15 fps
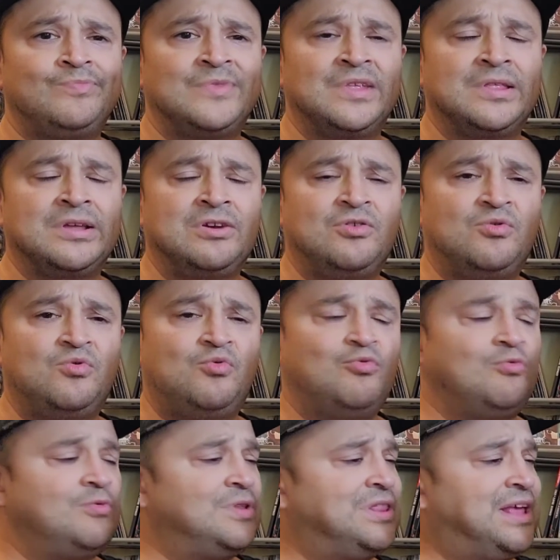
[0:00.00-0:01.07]
So
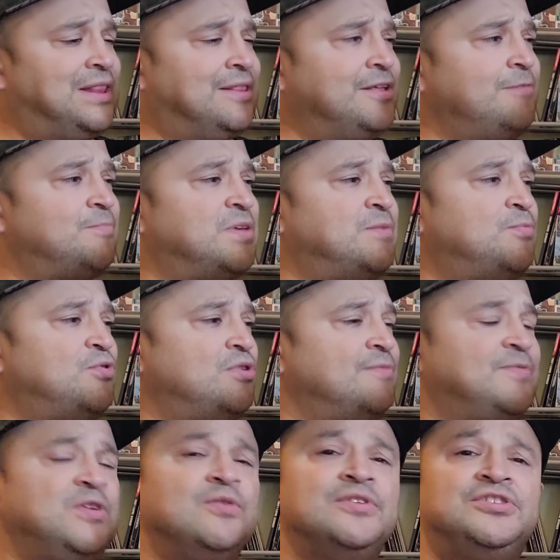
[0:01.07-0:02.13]
that's it, people.
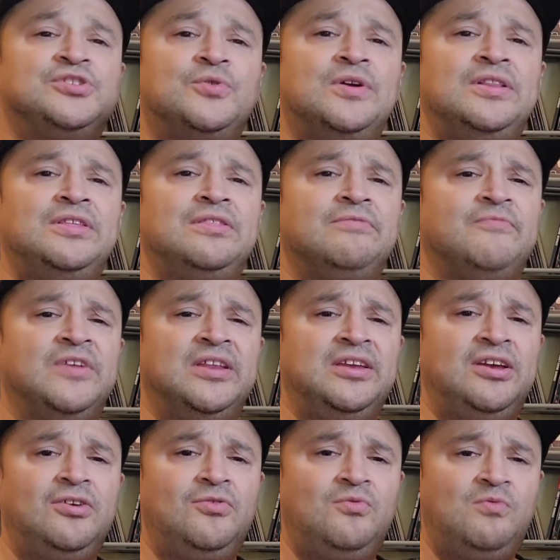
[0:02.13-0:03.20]
If you enjoyed this
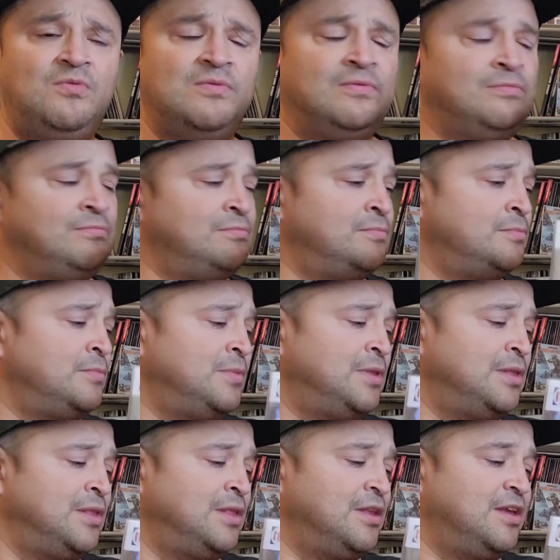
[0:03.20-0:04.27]
video,
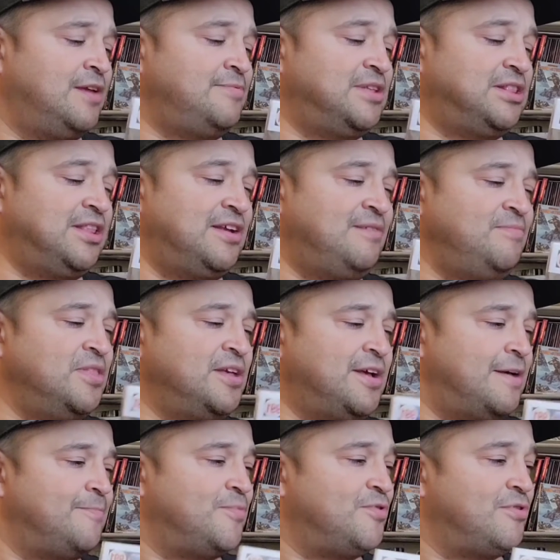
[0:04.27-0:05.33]
give the thumbs
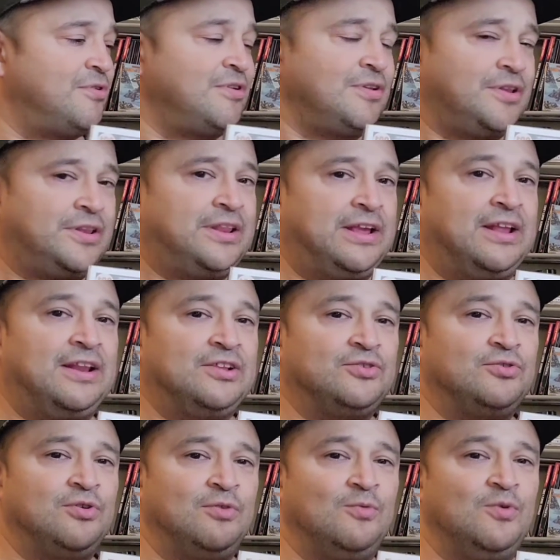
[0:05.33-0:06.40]
up, or
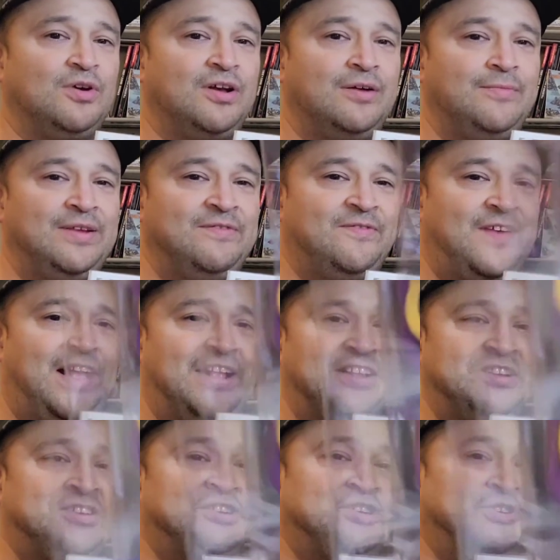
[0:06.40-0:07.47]
Skeletor will come and
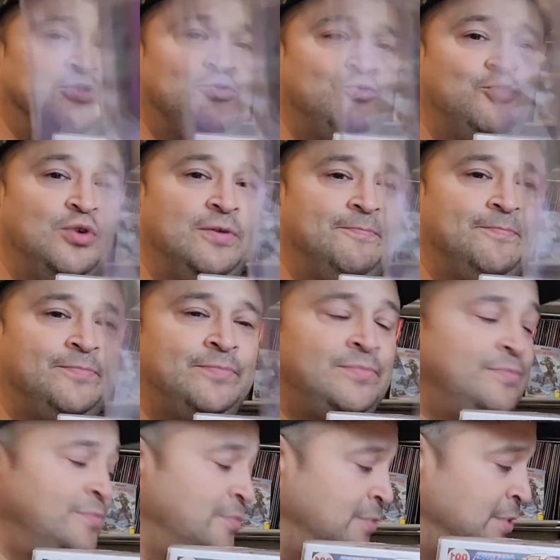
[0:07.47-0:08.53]
find you.
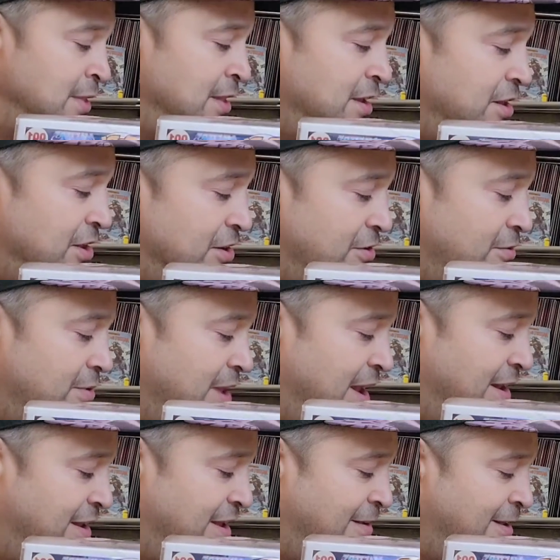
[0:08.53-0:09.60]
You know,
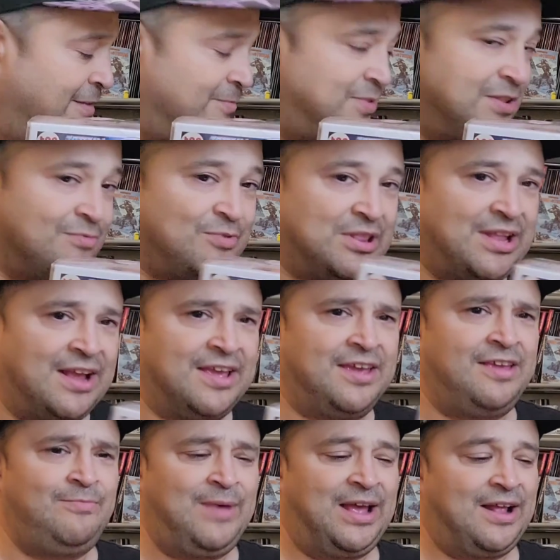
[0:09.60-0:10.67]
and if this was like
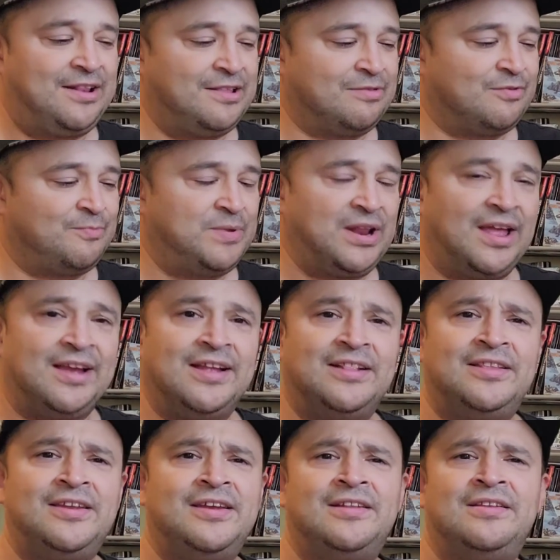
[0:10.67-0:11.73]
He-Man, this would be like at
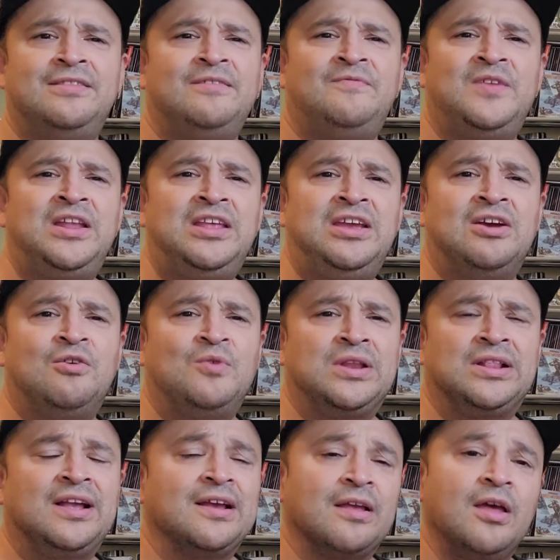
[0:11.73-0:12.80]
the end of the video. It's
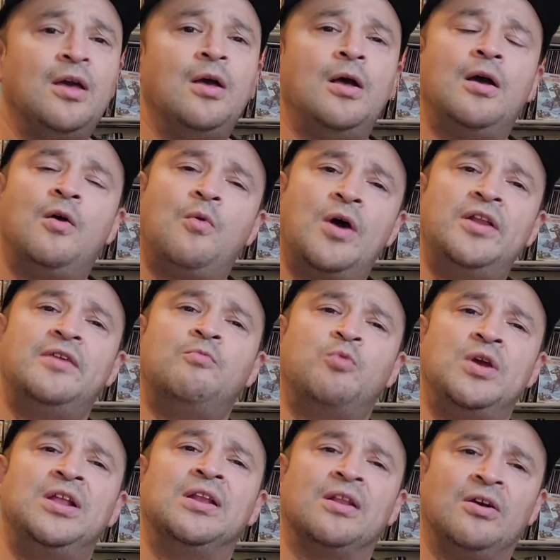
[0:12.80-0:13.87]
like, what did
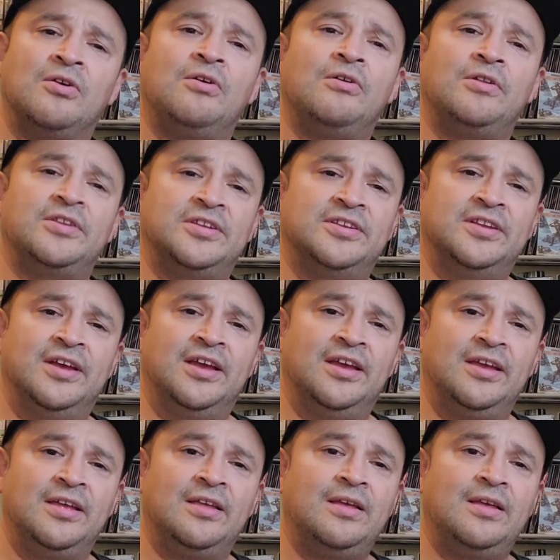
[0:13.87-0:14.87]
we learn today?